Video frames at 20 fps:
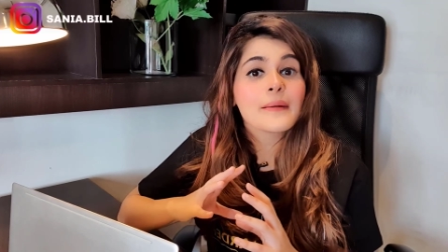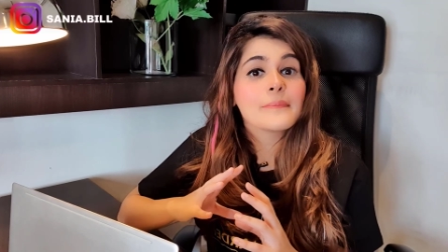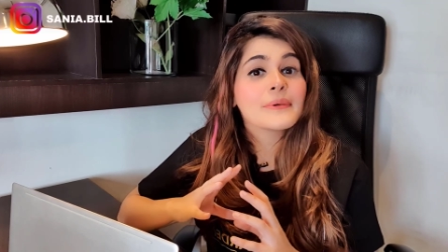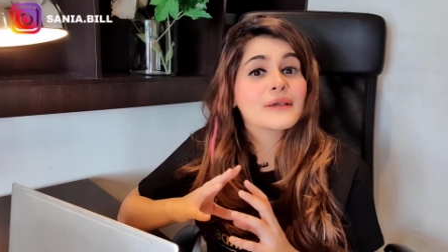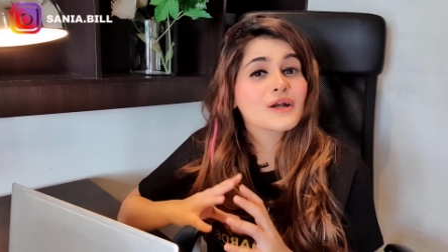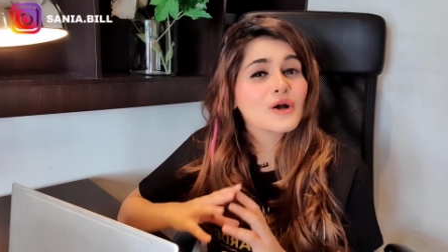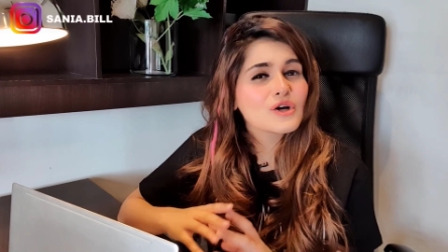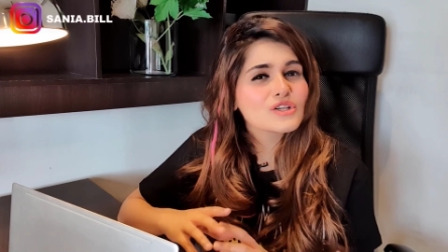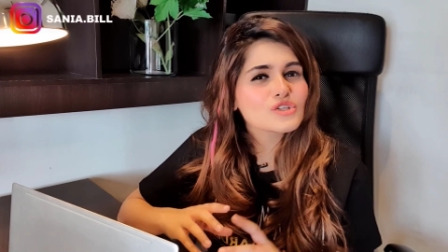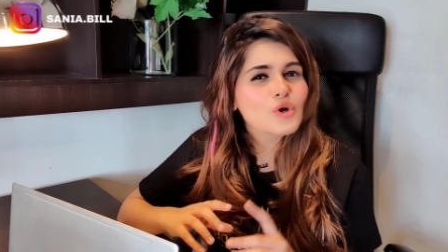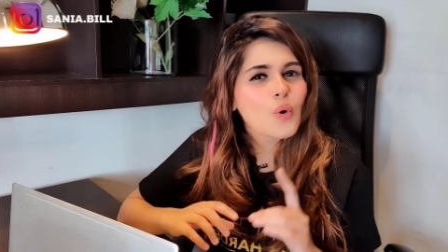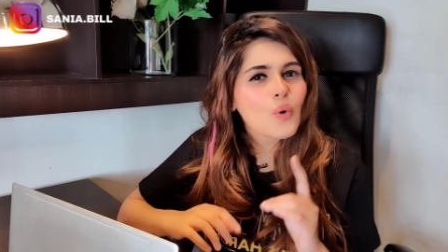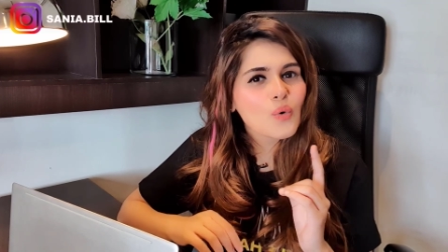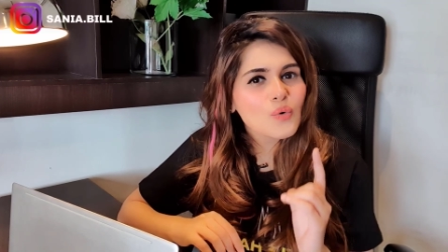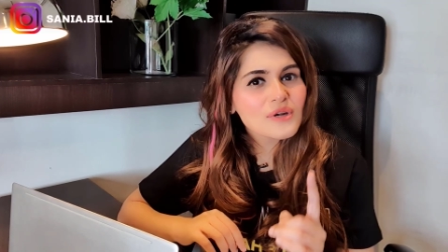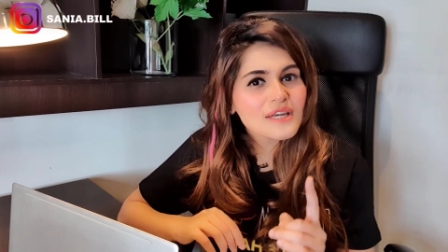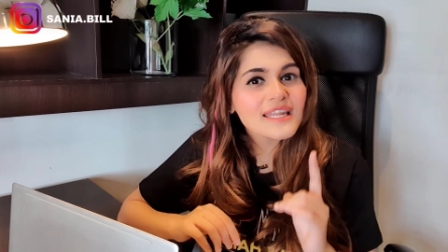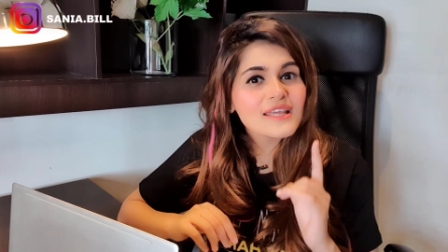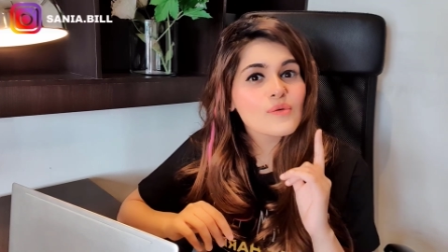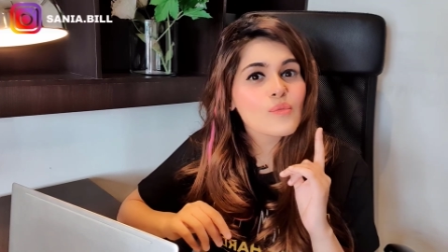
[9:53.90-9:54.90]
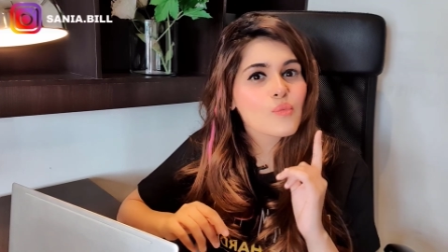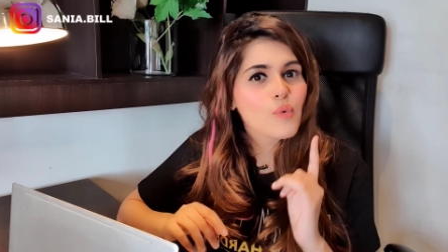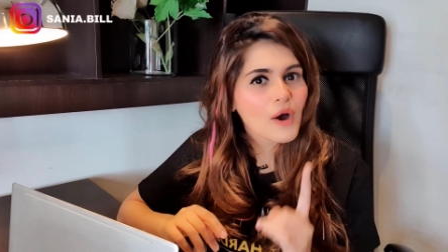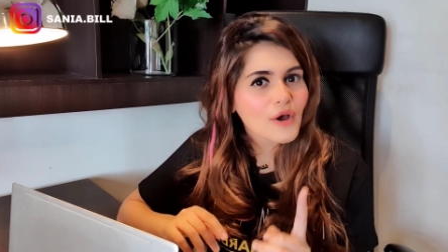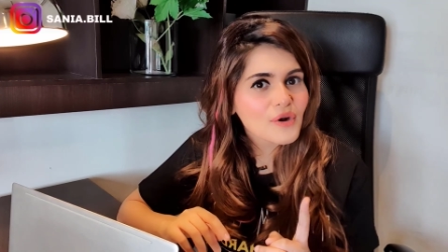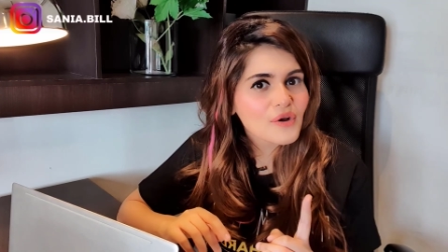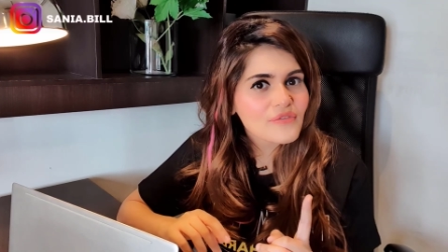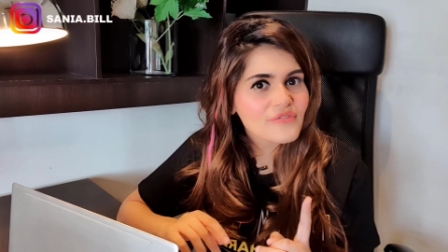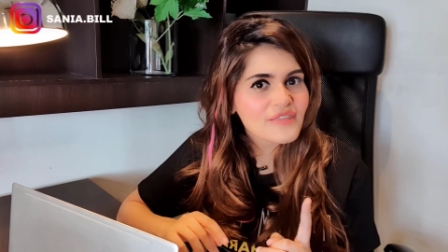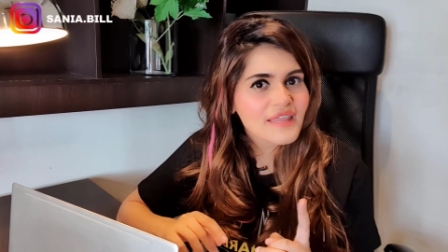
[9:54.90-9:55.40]
because only
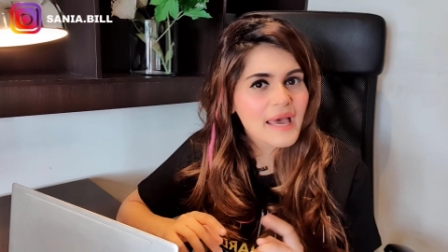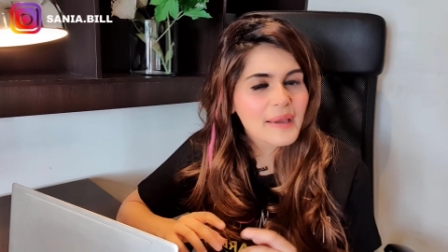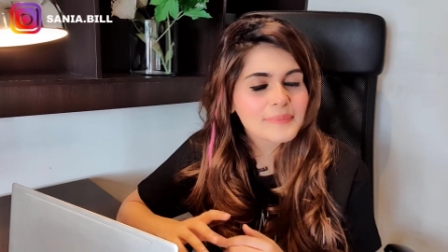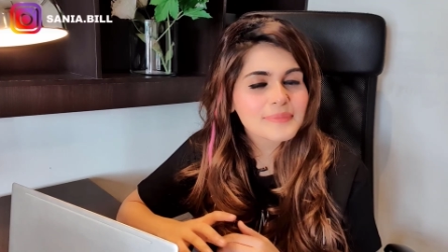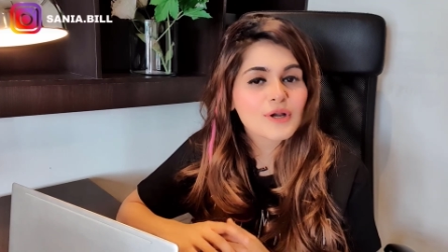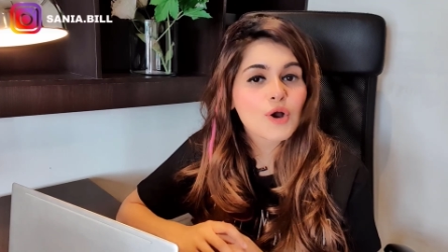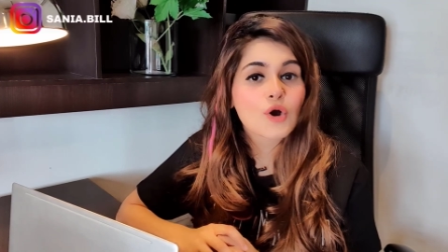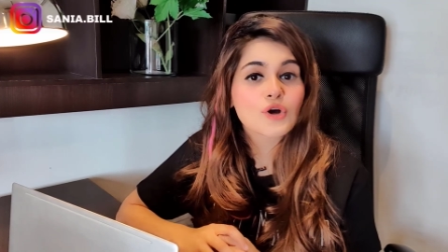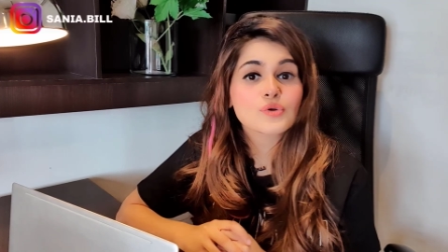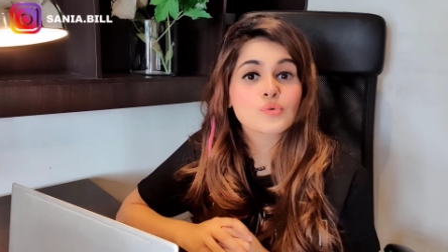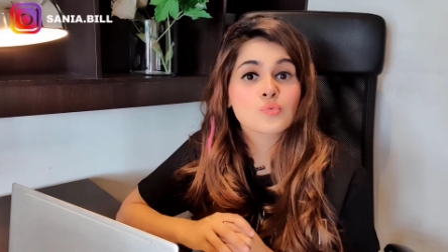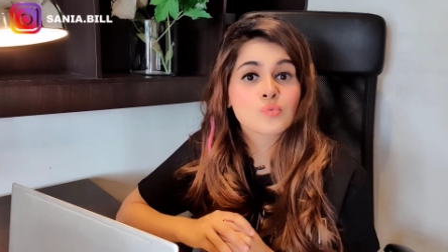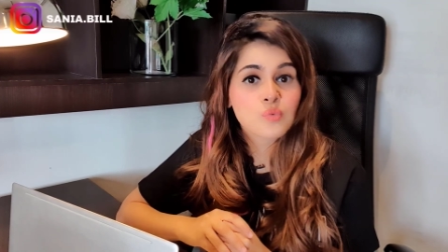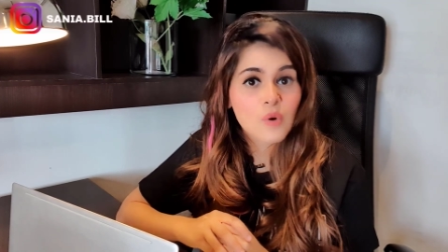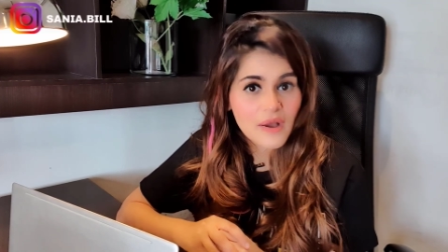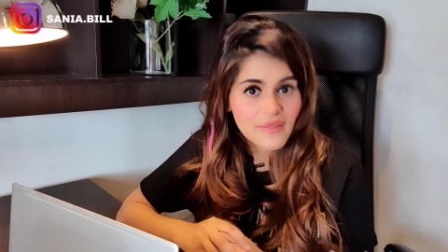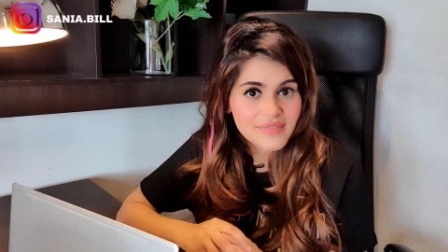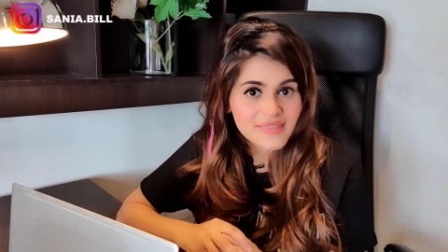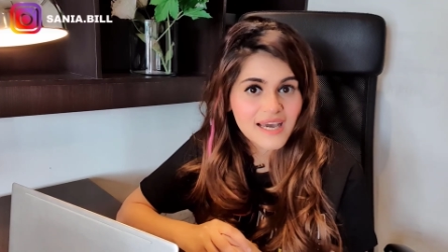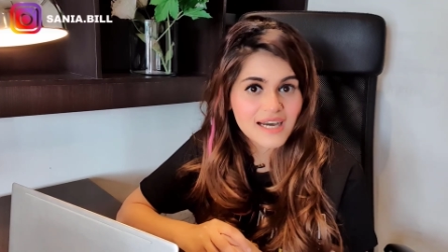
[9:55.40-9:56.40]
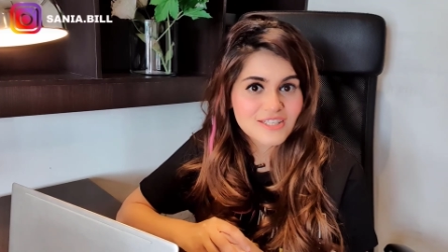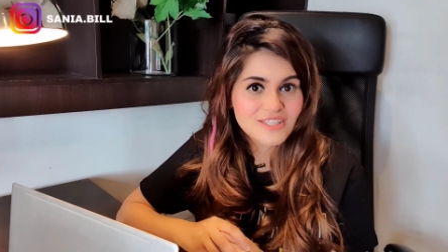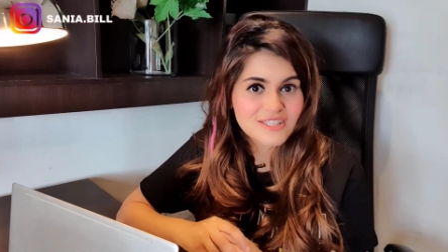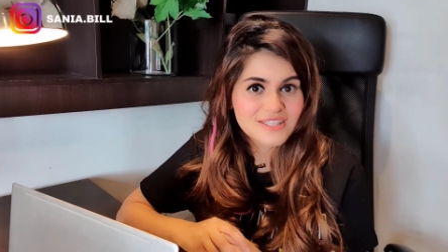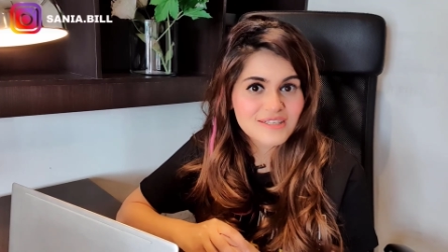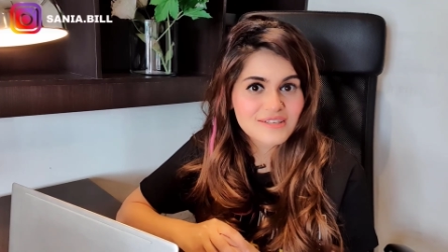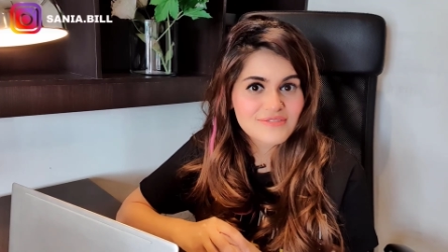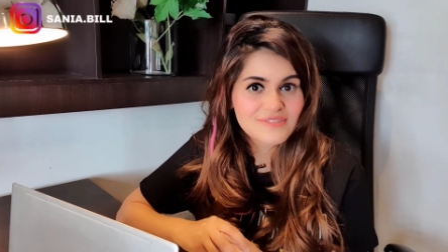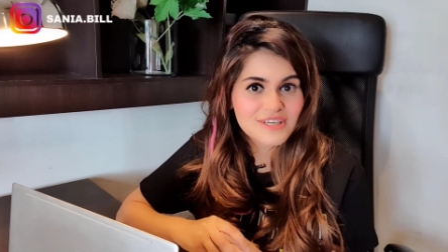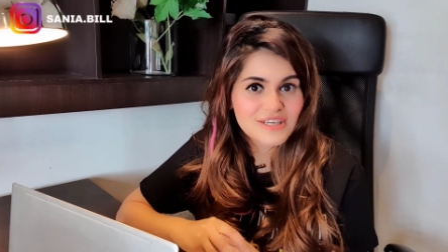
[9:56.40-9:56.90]
one of them got
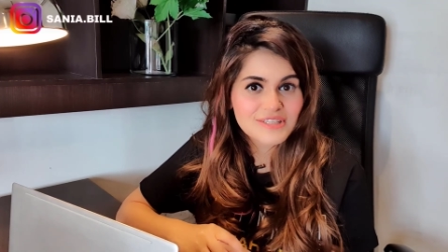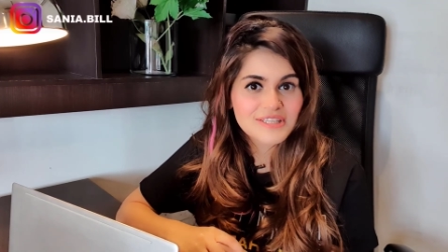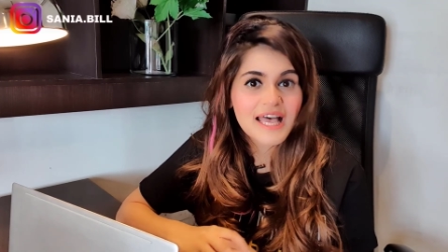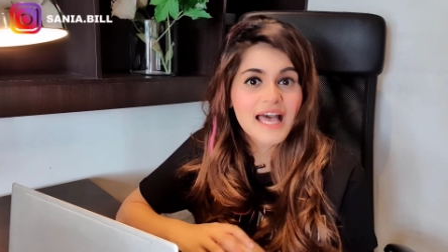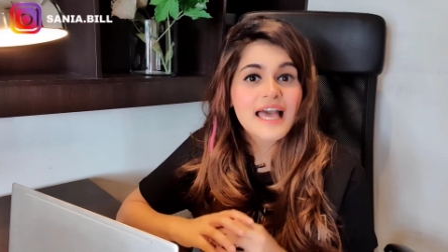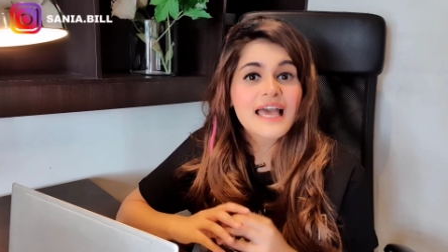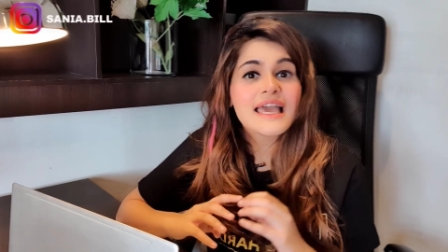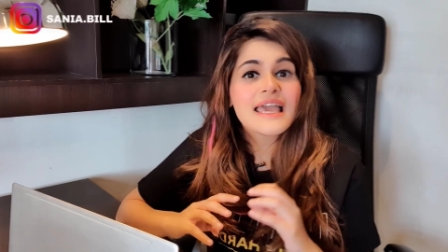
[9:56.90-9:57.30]
1000 reviews.